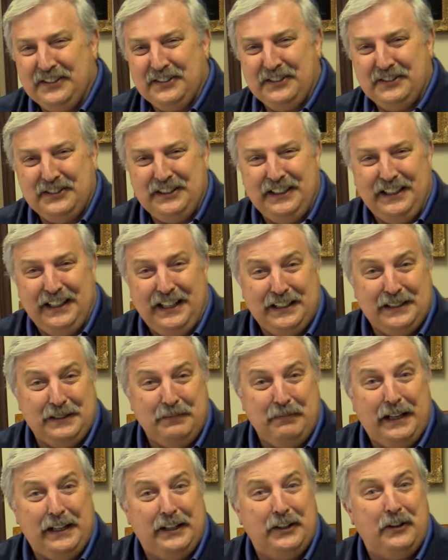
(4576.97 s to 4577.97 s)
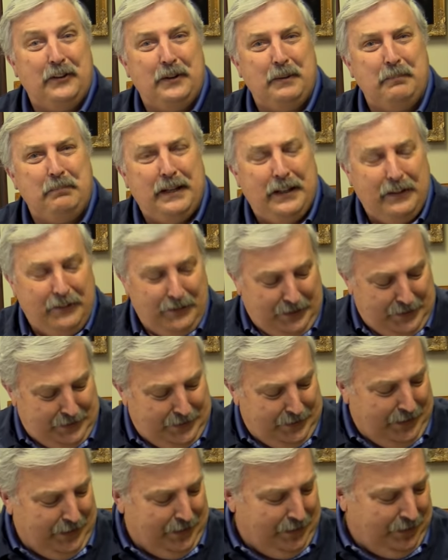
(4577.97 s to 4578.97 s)
so she likes to make her
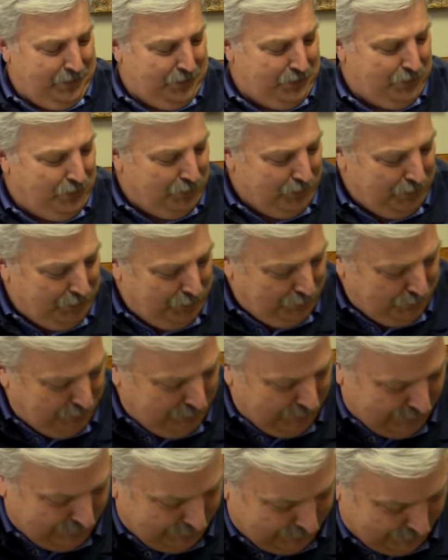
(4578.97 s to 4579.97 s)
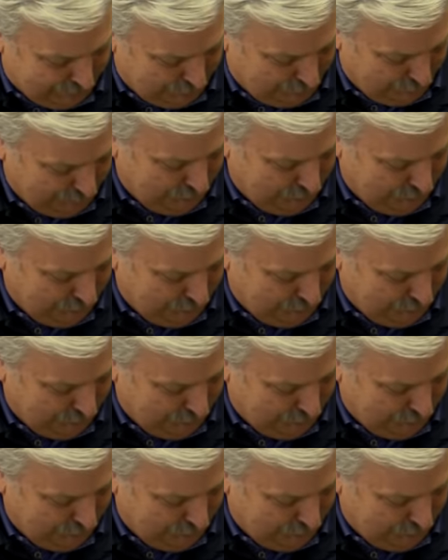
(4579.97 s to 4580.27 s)
appearance. Yeah, and so do you, Callie.